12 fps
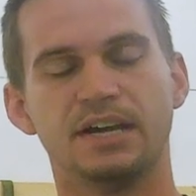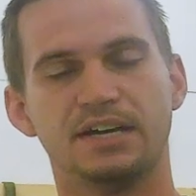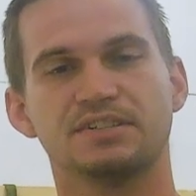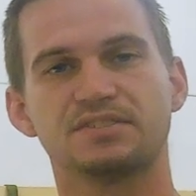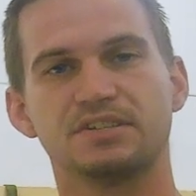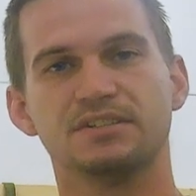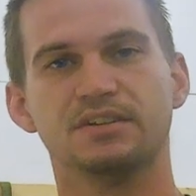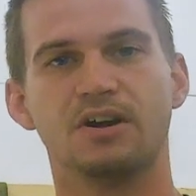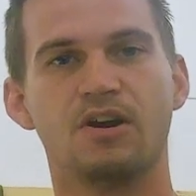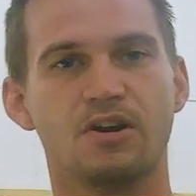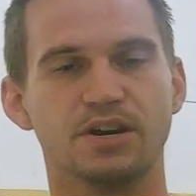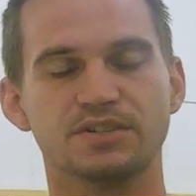and
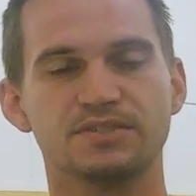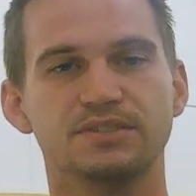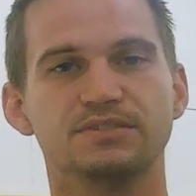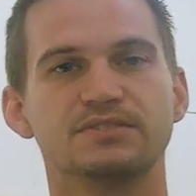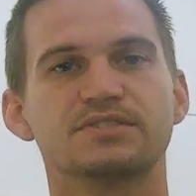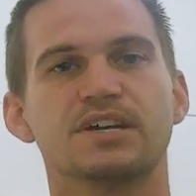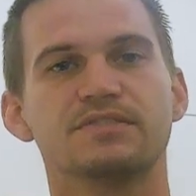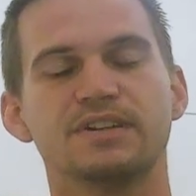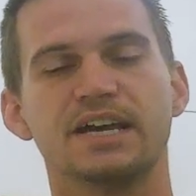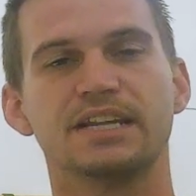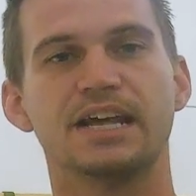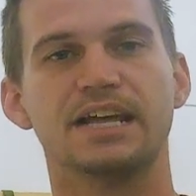harness and stuff
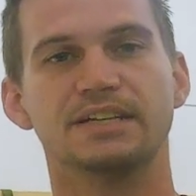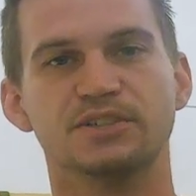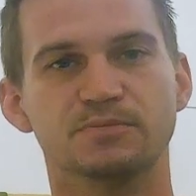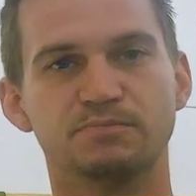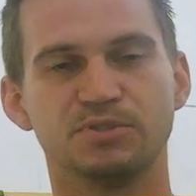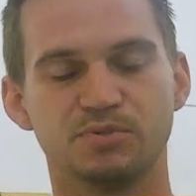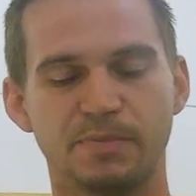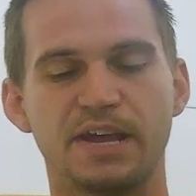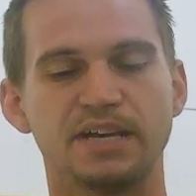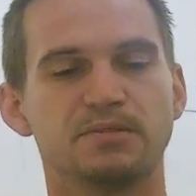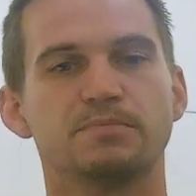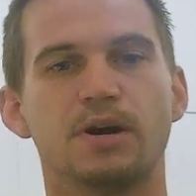like that, your
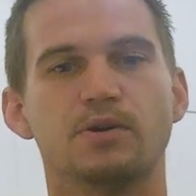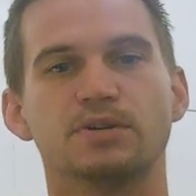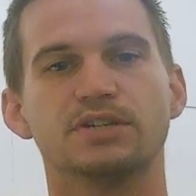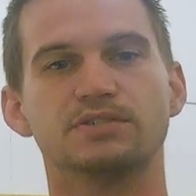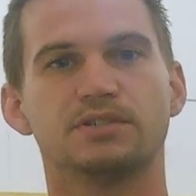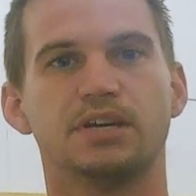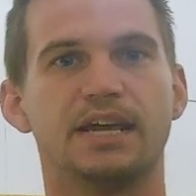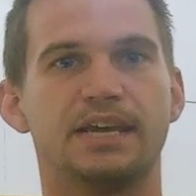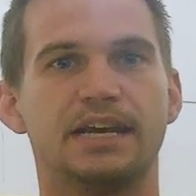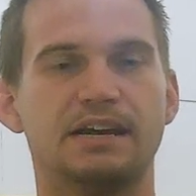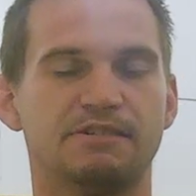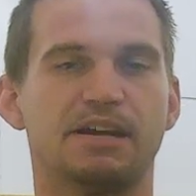main components,
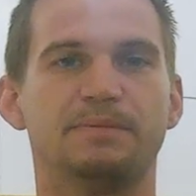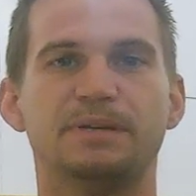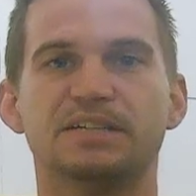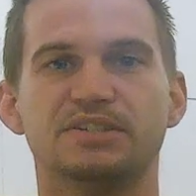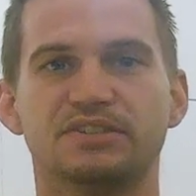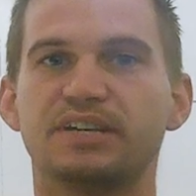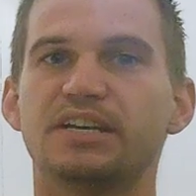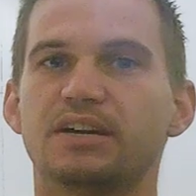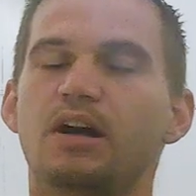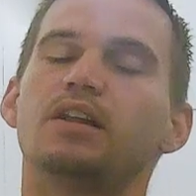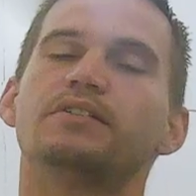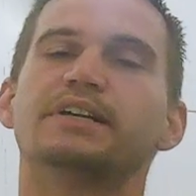and I recommend just
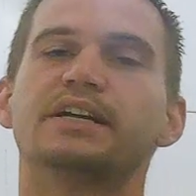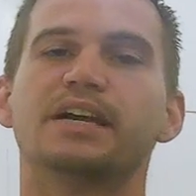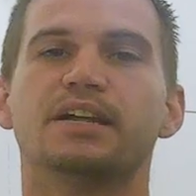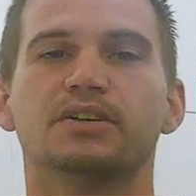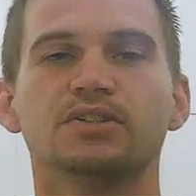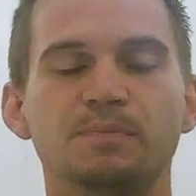getting all of it together.